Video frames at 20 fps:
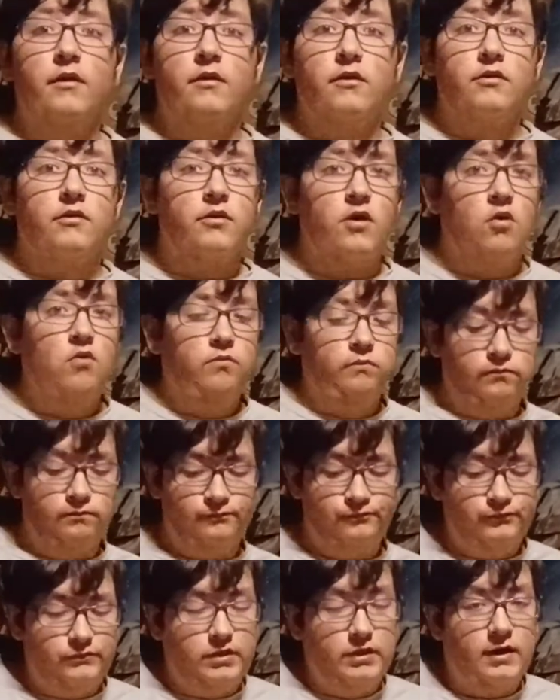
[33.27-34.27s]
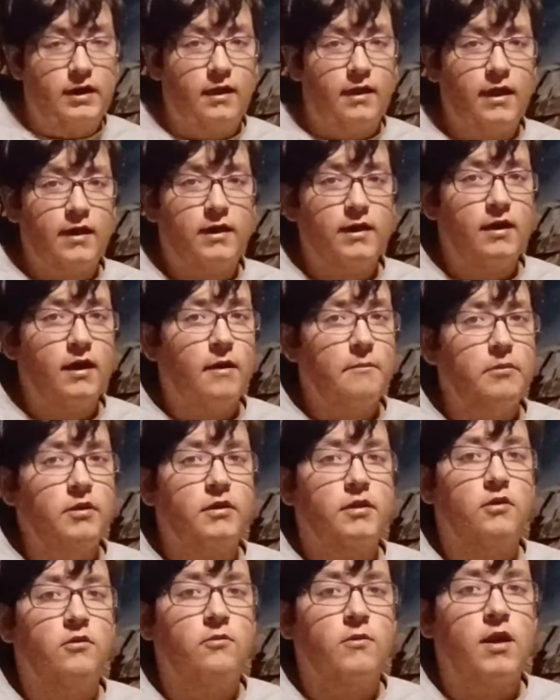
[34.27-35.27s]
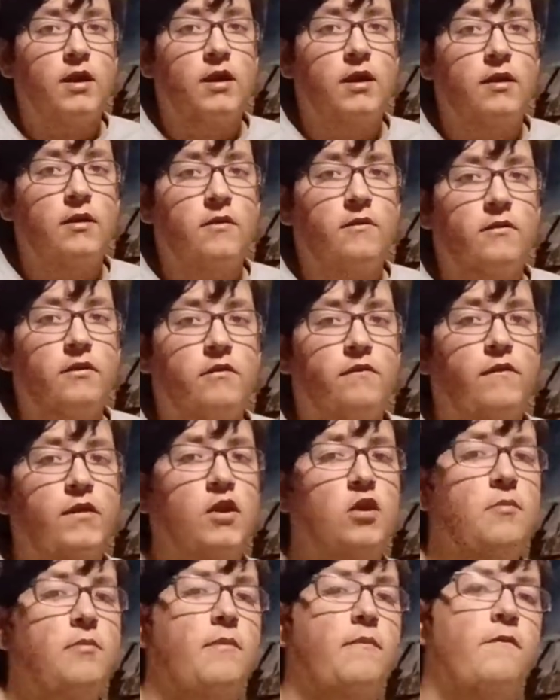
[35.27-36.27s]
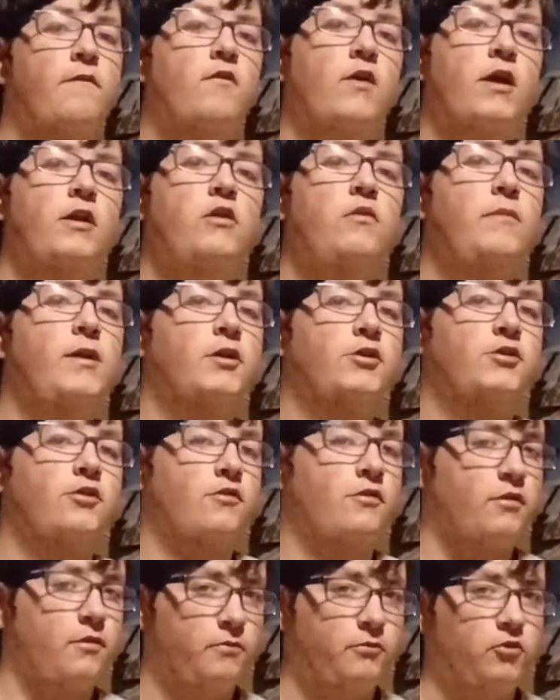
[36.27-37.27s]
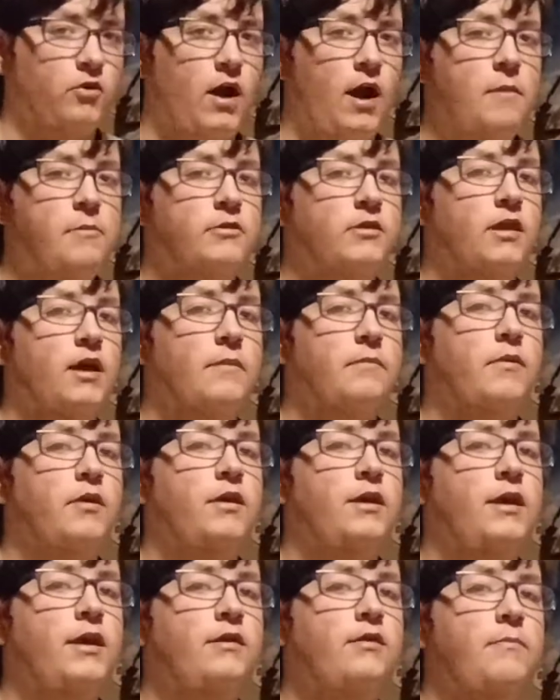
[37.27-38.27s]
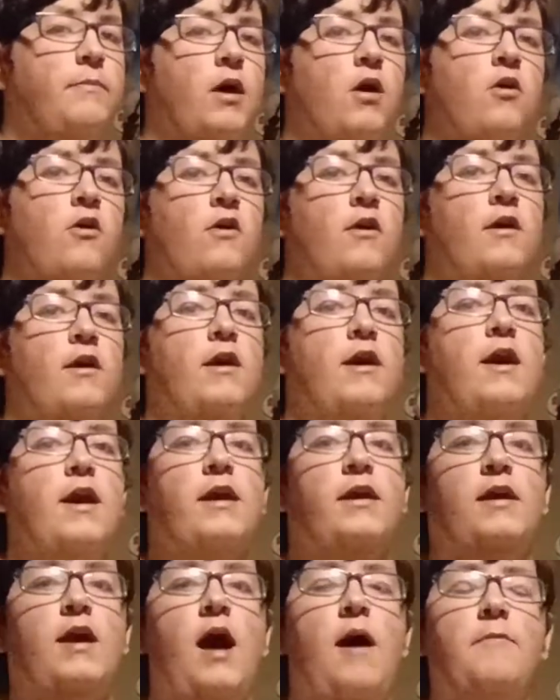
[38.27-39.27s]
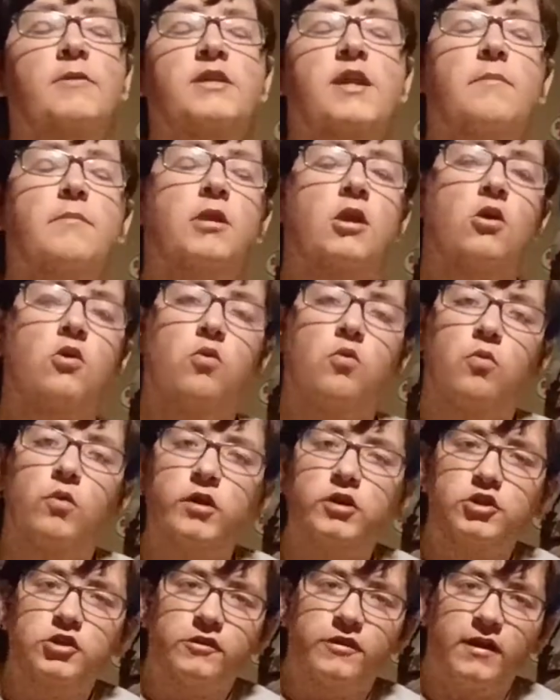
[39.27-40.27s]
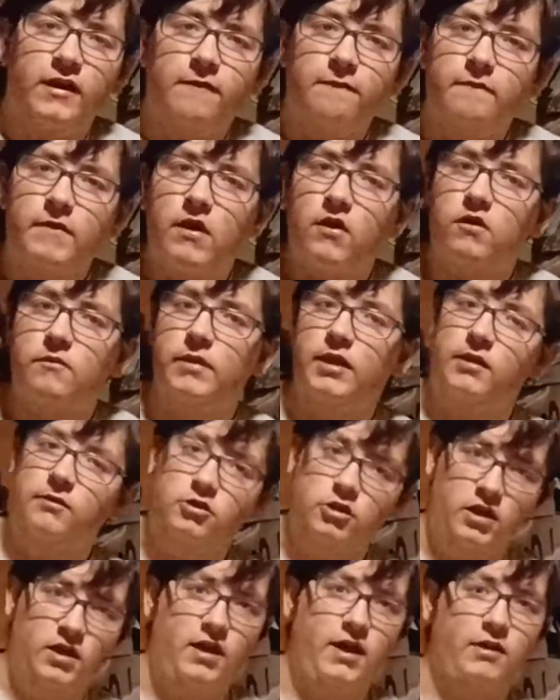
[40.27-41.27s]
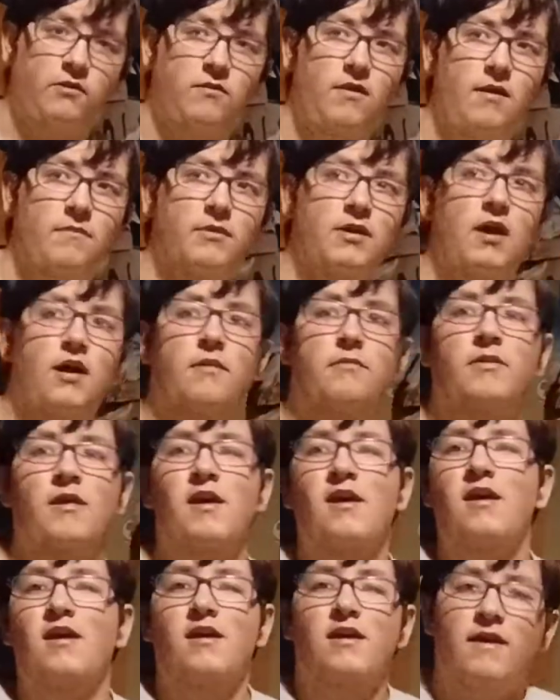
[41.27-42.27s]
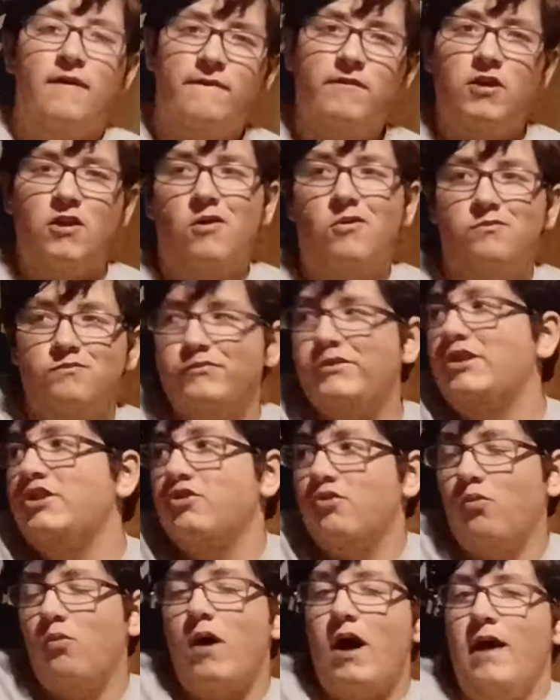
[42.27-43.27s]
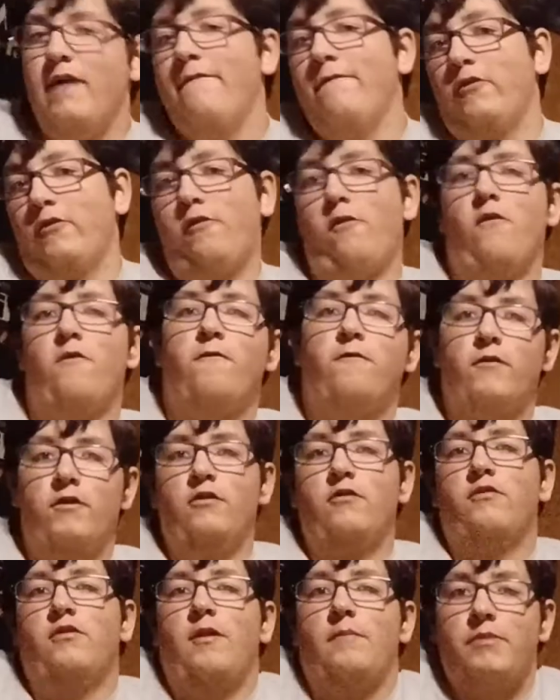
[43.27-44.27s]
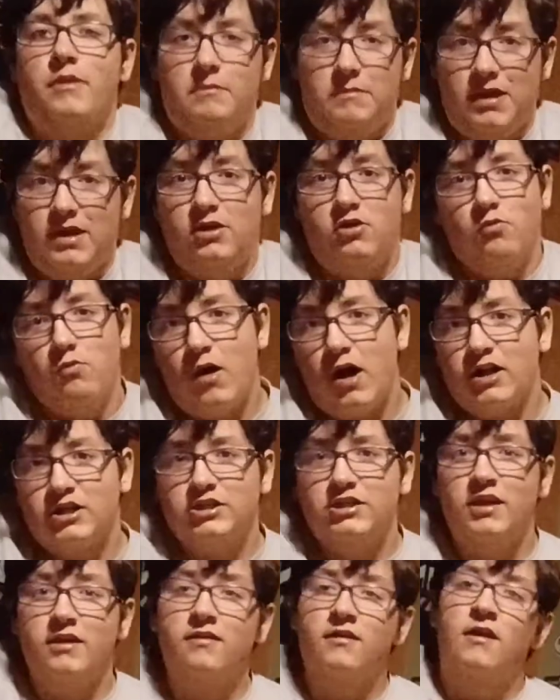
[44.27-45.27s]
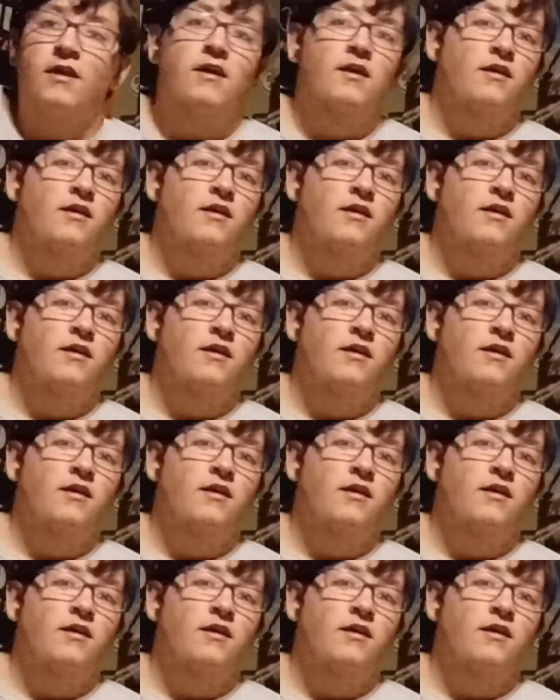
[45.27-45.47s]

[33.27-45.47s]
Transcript: So, did I like it? I'm going to tell you right here in this video, but before I do, make sure to subscribe, hit the like button, hit the bell, and comment down below, what did you think of Marry Me? Do you like rom-coms? If you don't, did your wife or girlfriend or something make you watch this?